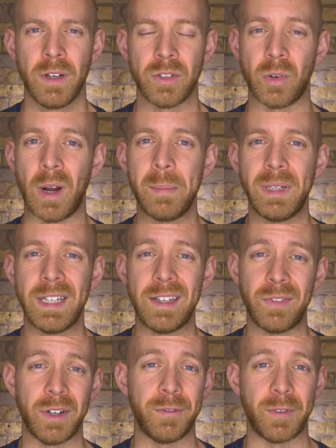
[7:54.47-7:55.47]
So I
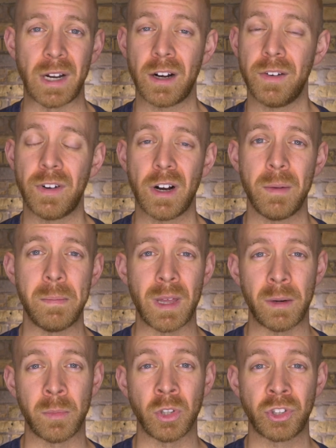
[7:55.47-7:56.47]
believe in a very, very
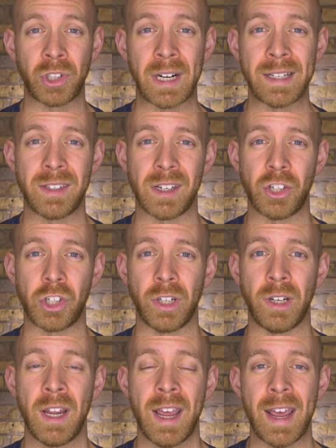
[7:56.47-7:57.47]
minimal
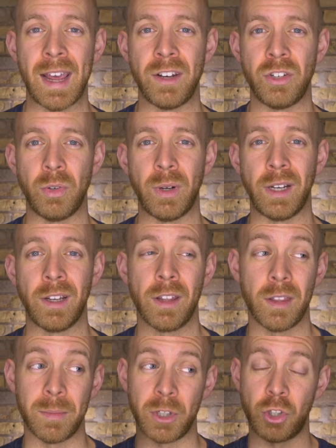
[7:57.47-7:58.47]
transition and doing
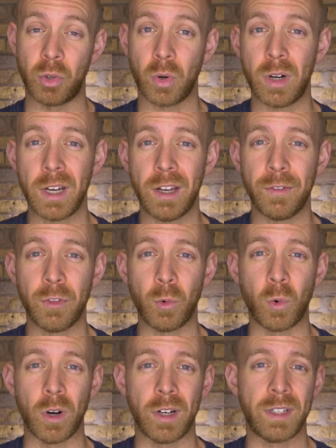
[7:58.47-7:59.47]
the majority of the
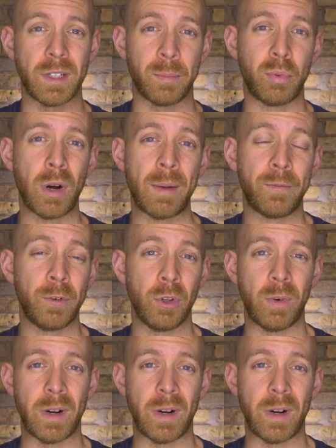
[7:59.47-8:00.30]
work to prep for the